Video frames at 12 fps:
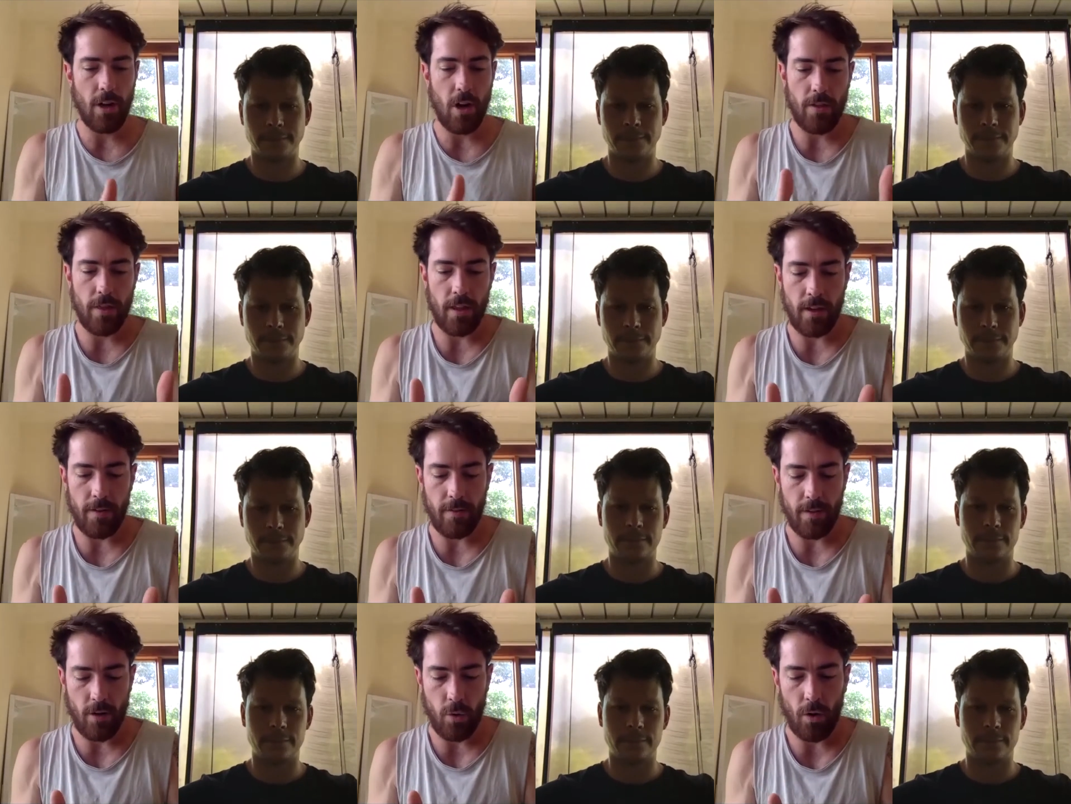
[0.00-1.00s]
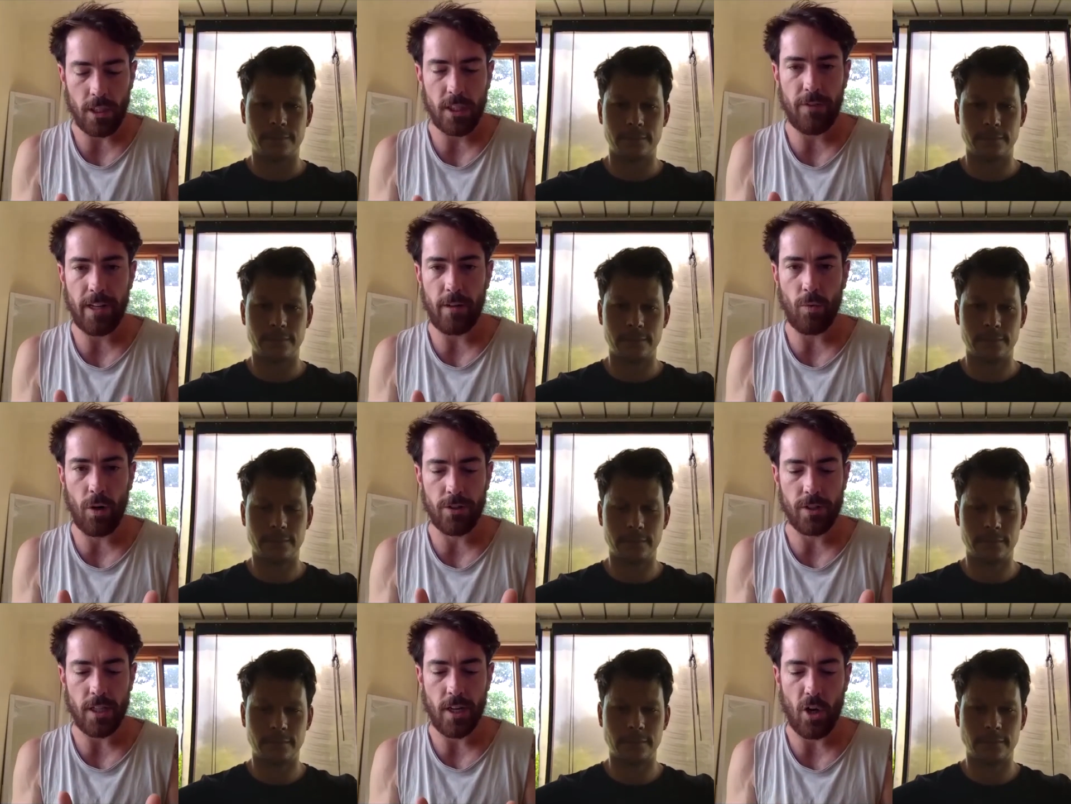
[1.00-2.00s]
Speaker 1: the crossfit
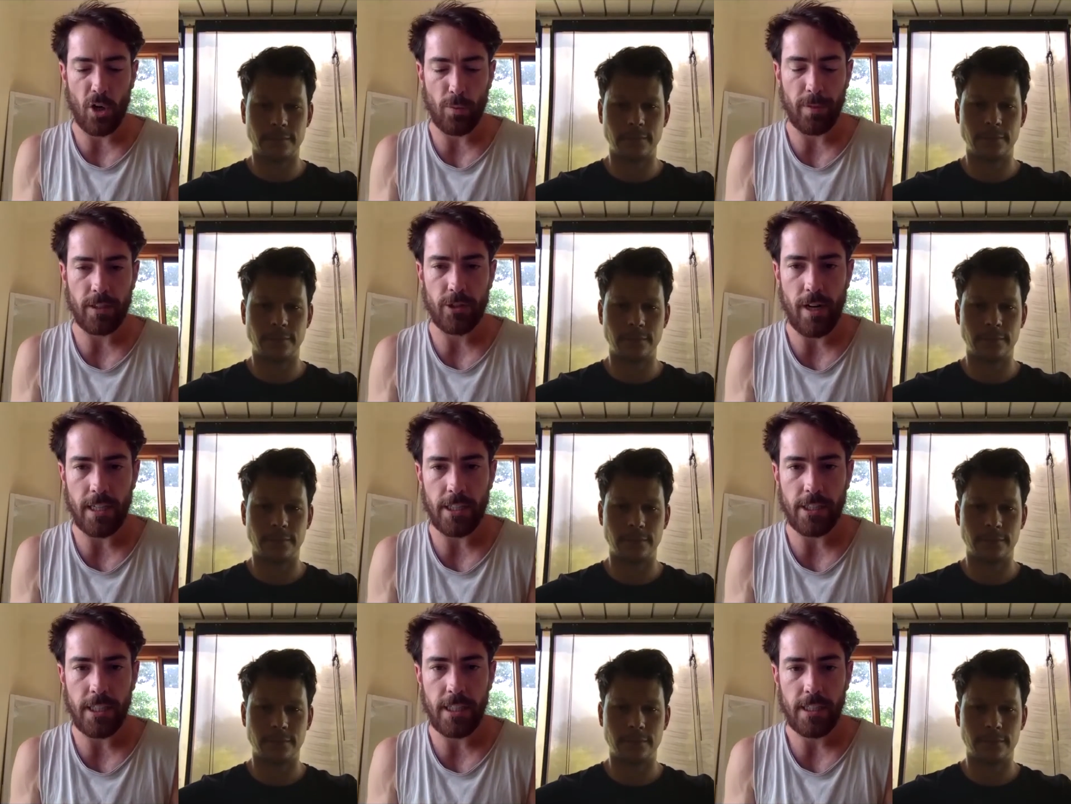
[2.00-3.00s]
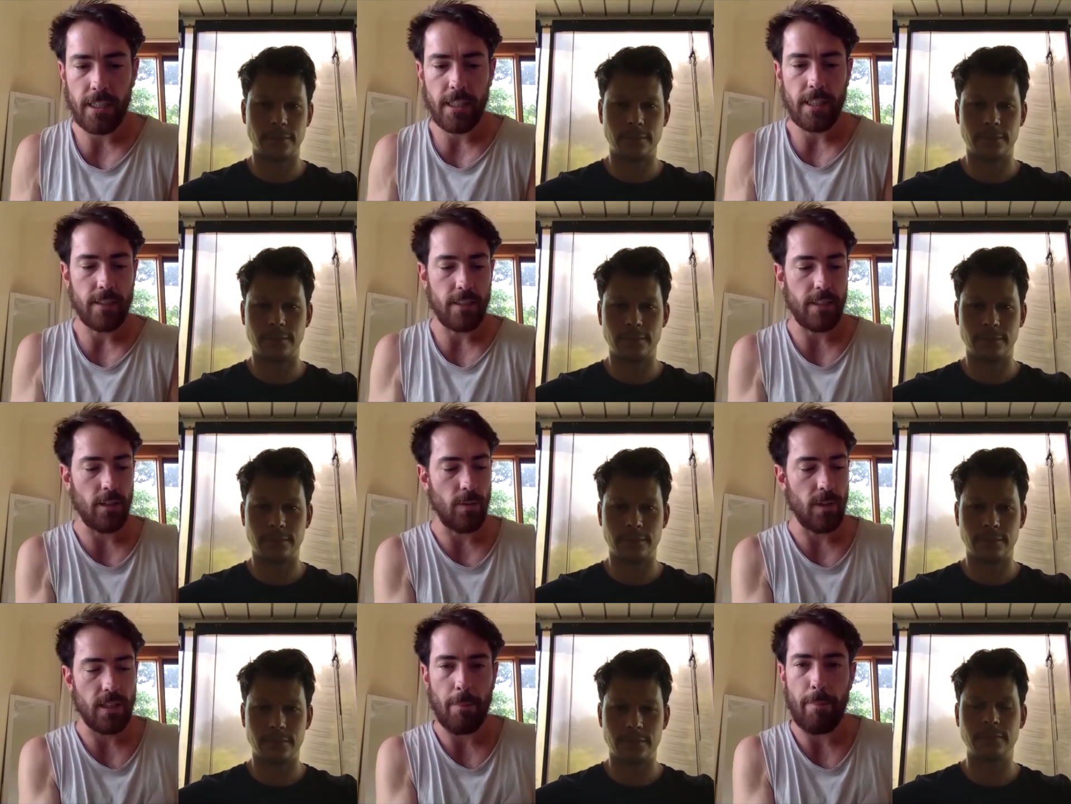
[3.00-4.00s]
was the coping strategy to deal
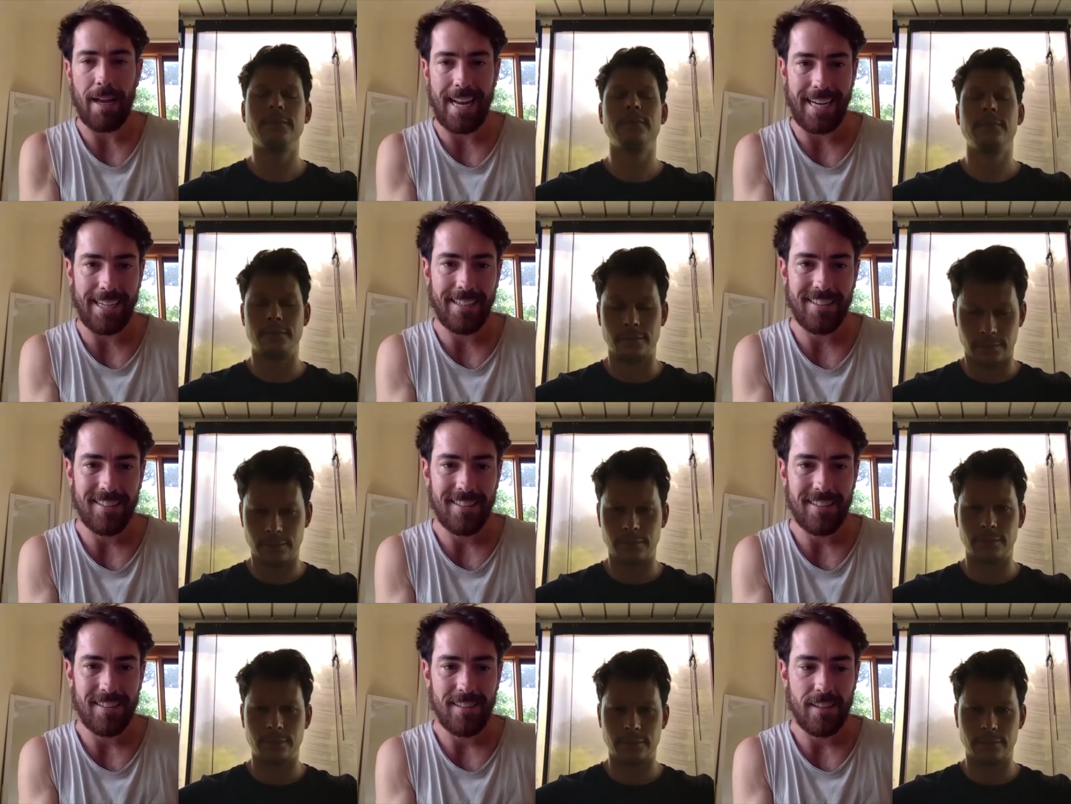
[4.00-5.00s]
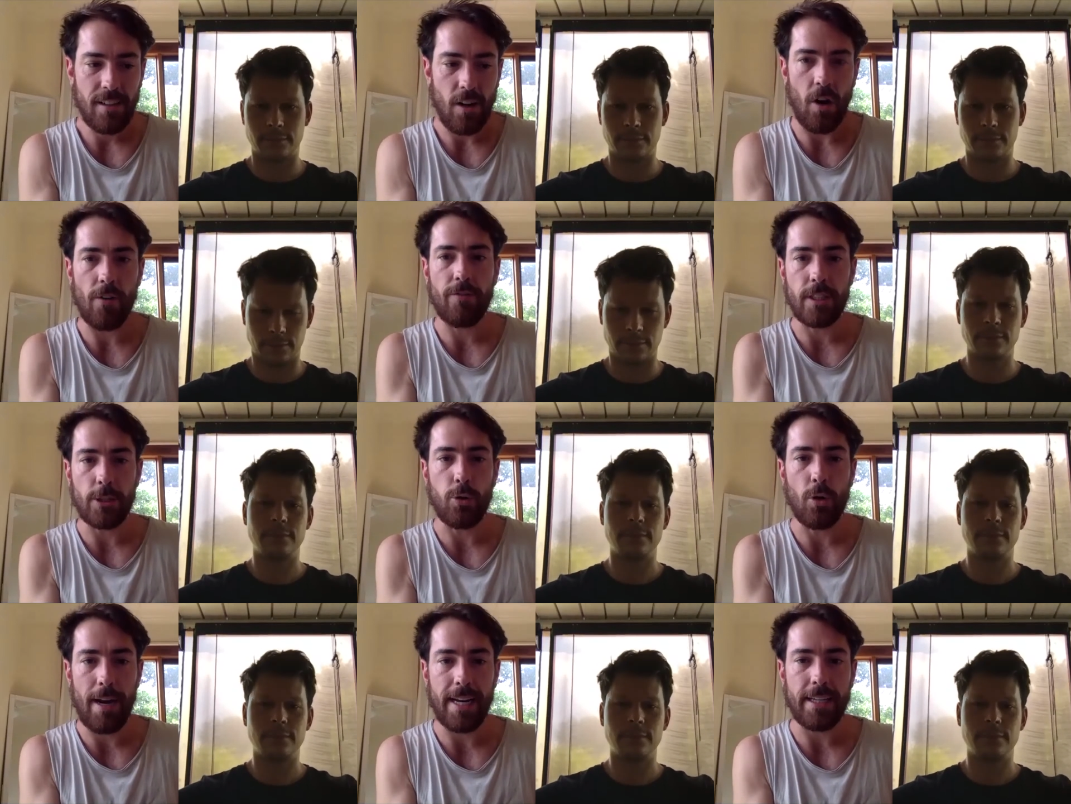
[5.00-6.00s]
with the pain of the
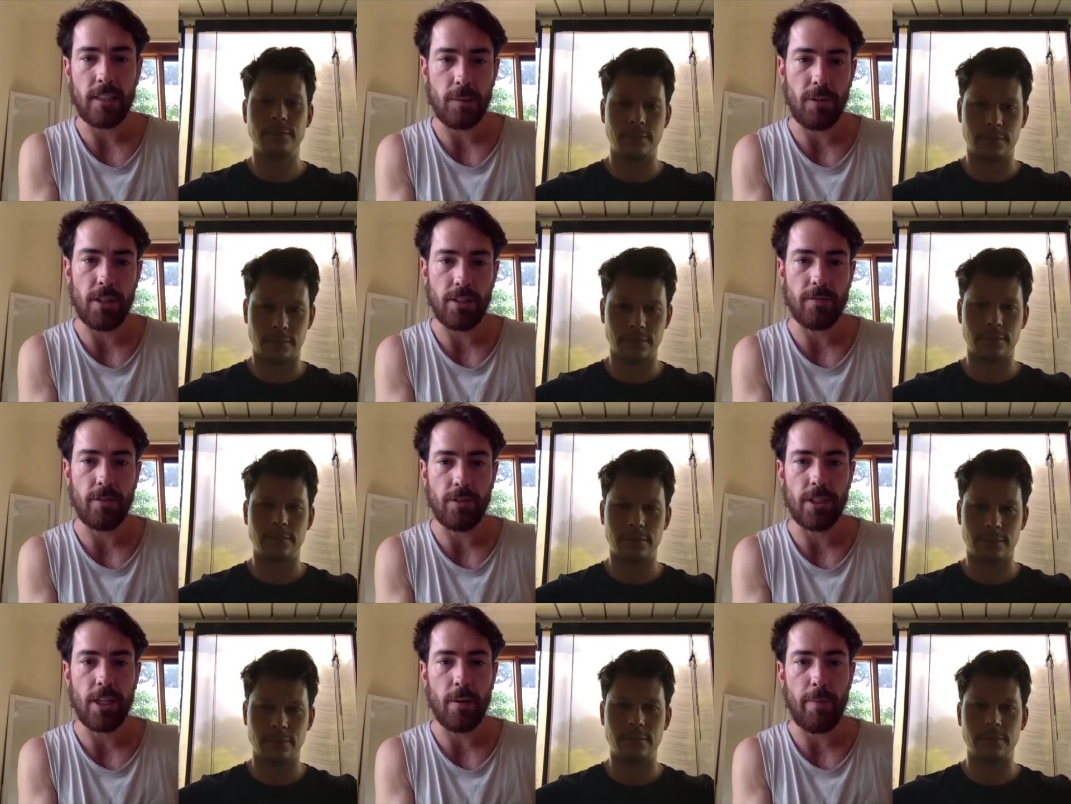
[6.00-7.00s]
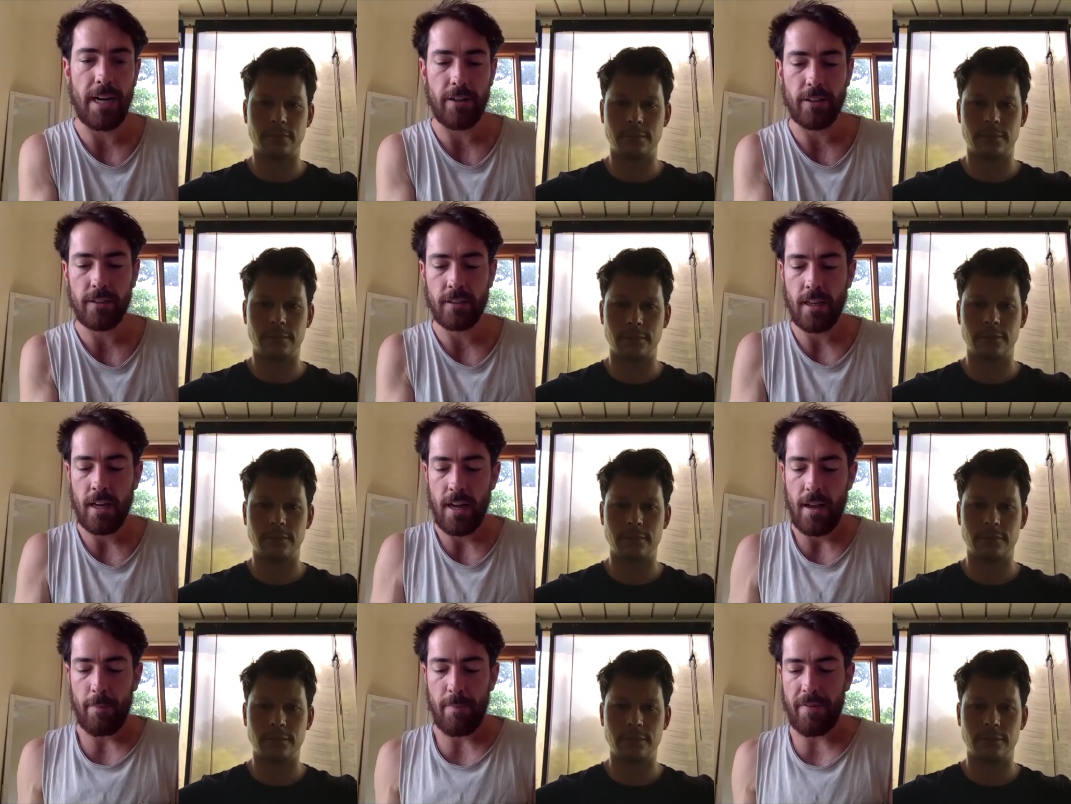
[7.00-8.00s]
traumatic experience of losing your parents
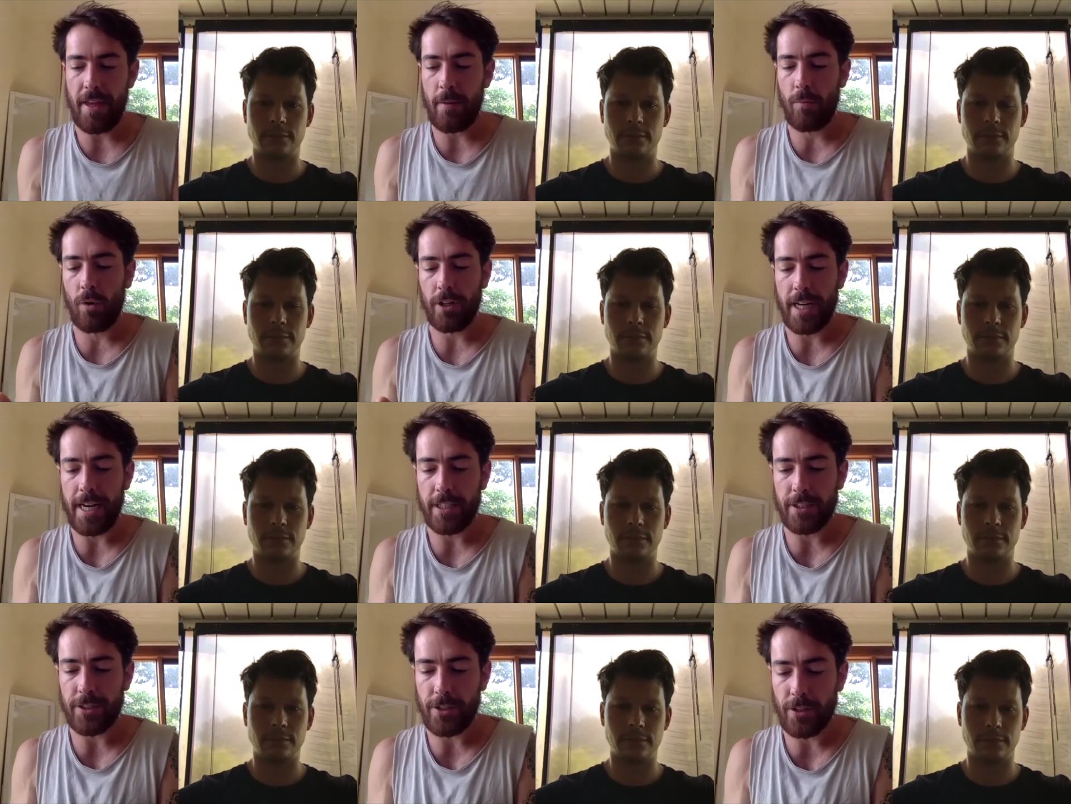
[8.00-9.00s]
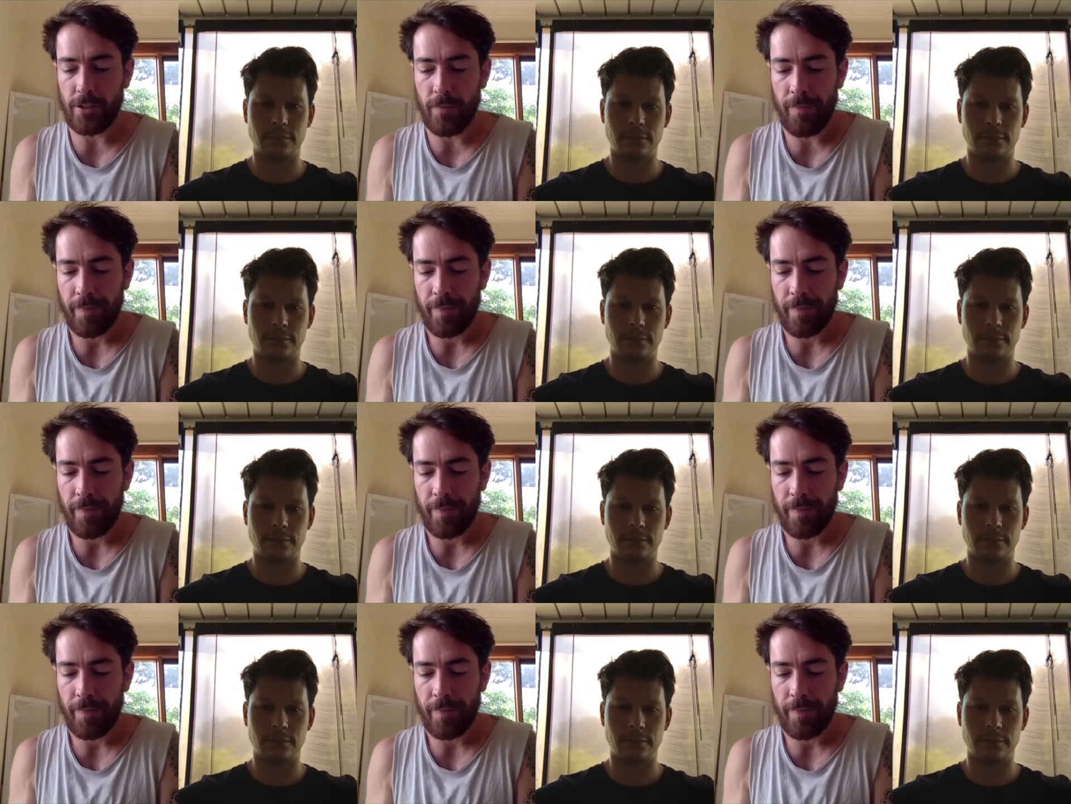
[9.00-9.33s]
but then what you needed to do